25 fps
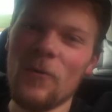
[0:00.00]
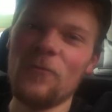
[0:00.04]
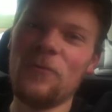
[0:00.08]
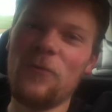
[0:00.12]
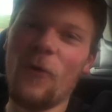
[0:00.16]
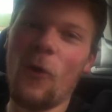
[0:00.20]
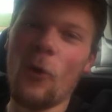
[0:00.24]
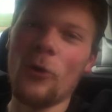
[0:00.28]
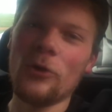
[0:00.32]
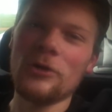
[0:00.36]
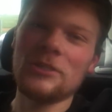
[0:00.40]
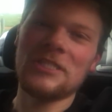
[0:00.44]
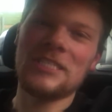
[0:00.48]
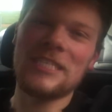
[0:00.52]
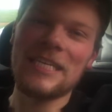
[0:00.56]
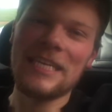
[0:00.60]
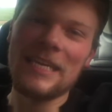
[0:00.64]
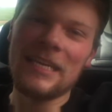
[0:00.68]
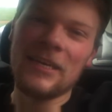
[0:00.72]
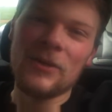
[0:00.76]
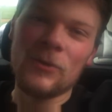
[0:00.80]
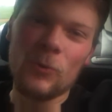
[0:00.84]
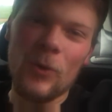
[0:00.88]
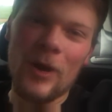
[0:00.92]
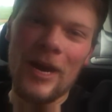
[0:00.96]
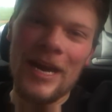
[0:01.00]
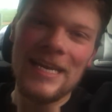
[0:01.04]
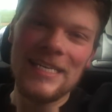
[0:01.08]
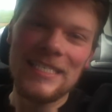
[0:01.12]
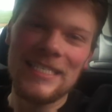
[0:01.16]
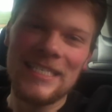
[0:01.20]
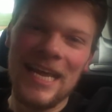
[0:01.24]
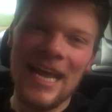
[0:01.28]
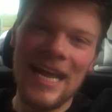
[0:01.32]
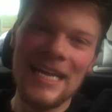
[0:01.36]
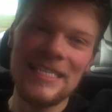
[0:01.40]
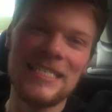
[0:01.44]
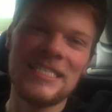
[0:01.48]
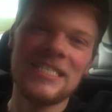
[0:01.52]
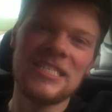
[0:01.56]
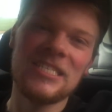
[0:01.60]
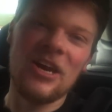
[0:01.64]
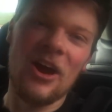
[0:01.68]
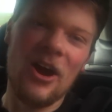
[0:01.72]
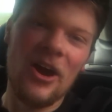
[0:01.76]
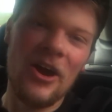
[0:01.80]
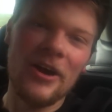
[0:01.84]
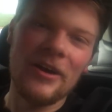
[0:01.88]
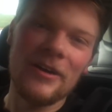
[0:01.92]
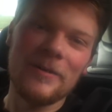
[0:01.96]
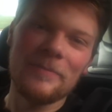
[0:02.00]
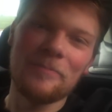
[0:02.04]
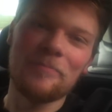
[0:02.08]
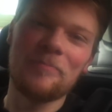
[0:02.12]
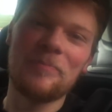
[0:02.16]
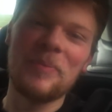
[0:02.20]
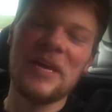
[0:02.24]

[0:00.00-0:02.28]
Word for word: 14 race head start?